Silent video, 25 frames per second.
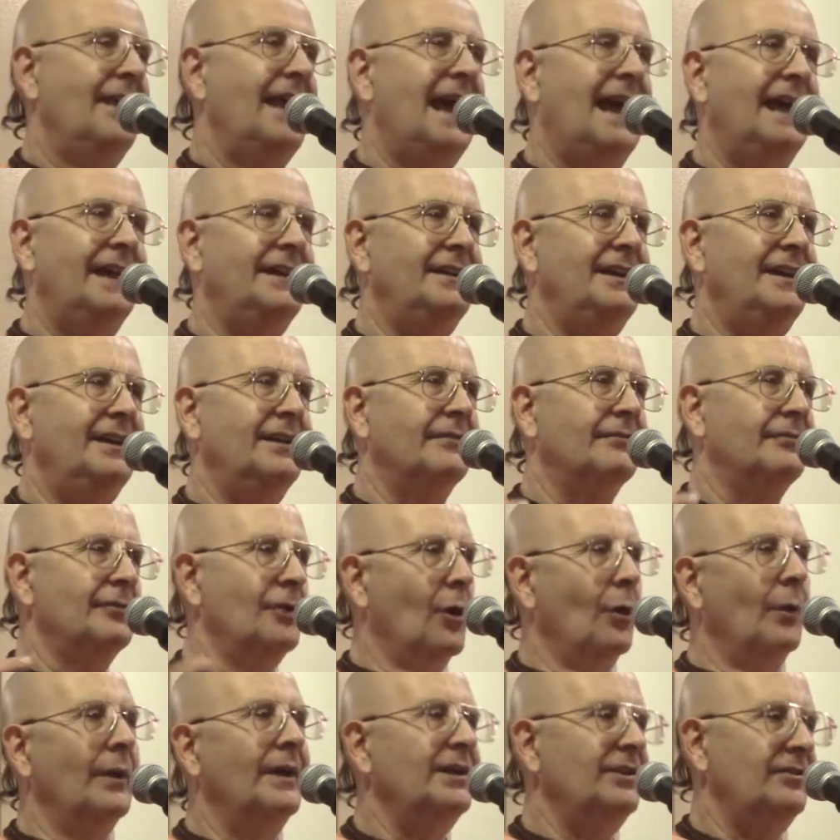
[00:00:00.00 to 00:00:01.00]
idea of
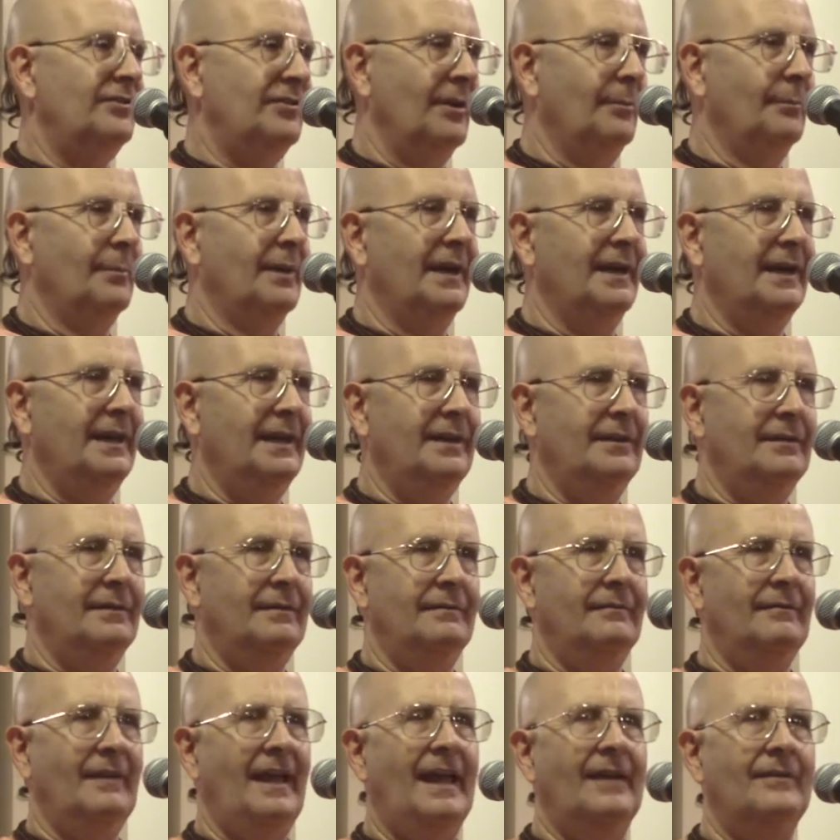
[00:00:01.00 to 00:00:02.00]
knowing somebody
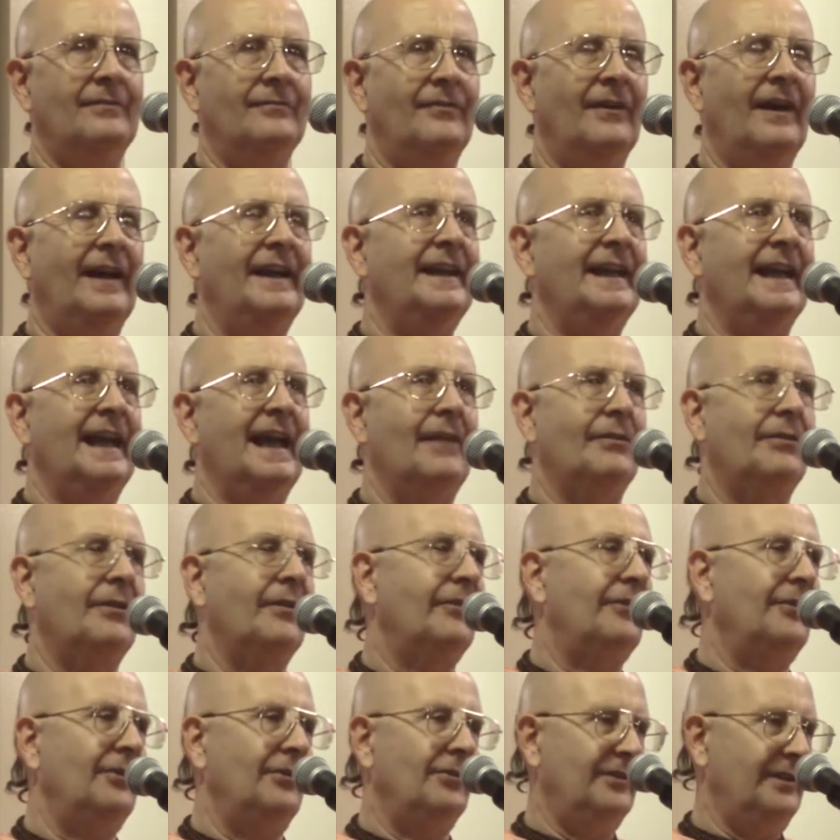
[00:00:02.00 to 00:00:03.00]
and finding out that
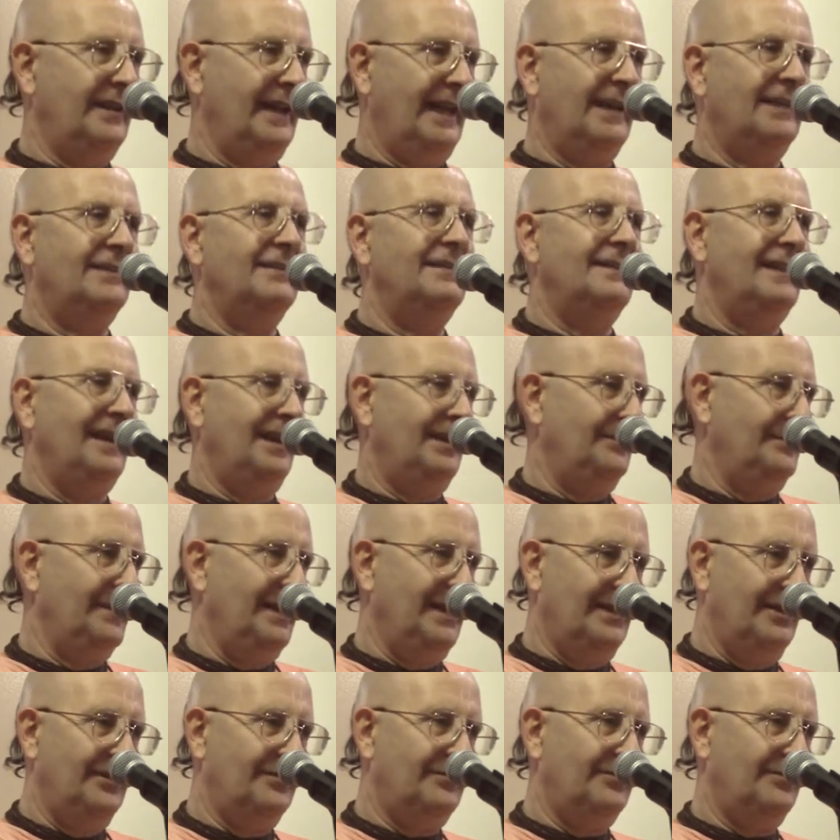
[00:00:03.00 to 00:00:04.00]
they're dead 10
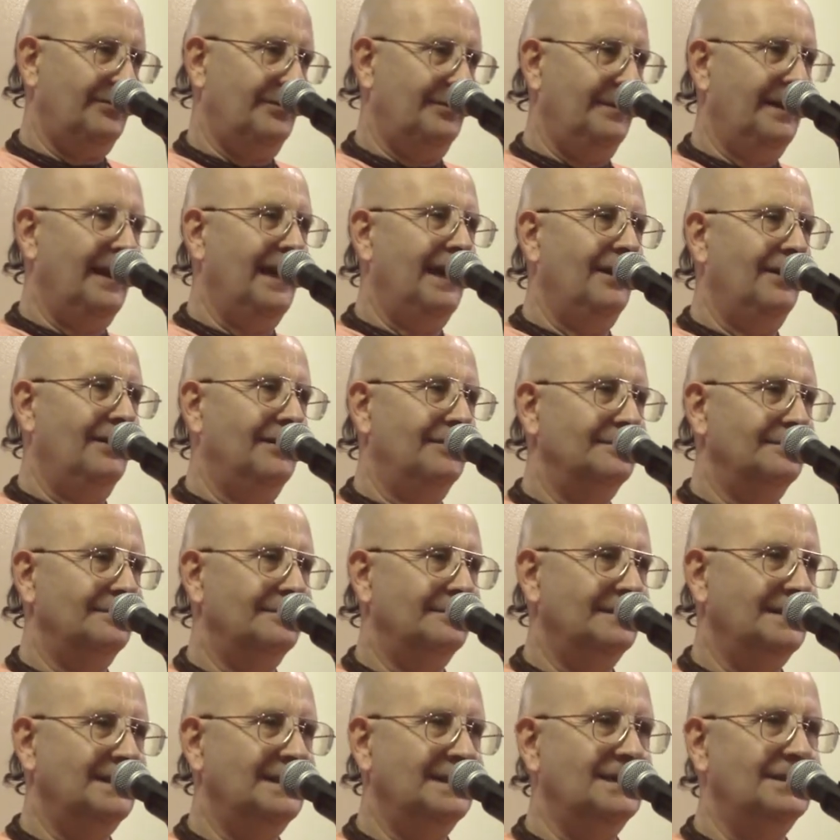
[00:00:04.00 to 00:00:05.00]
minutes from now.
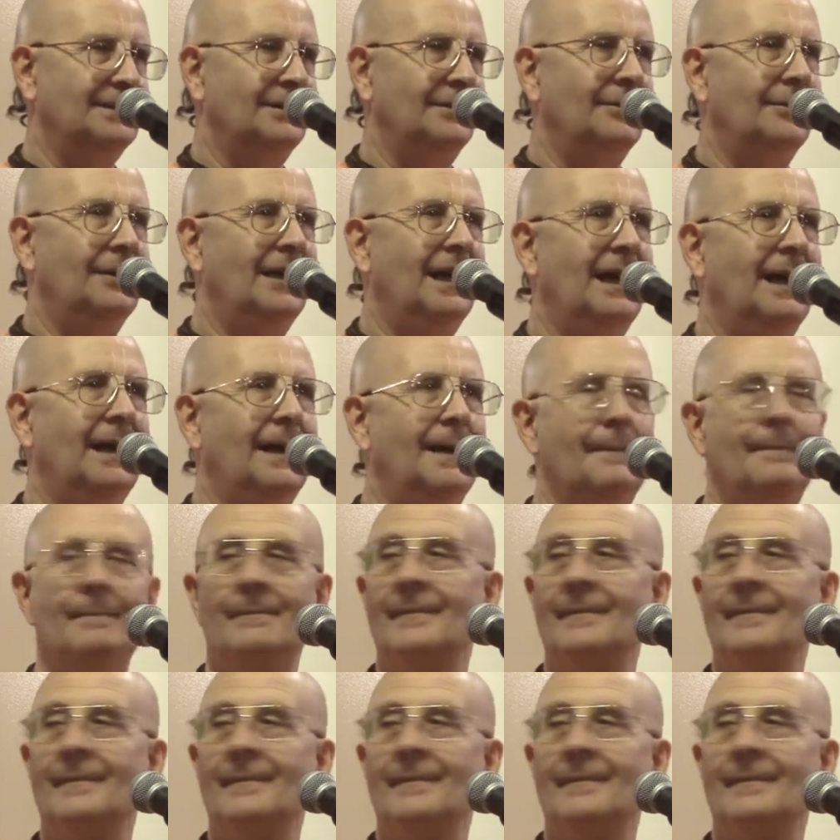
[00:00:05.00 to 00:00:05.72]
You know,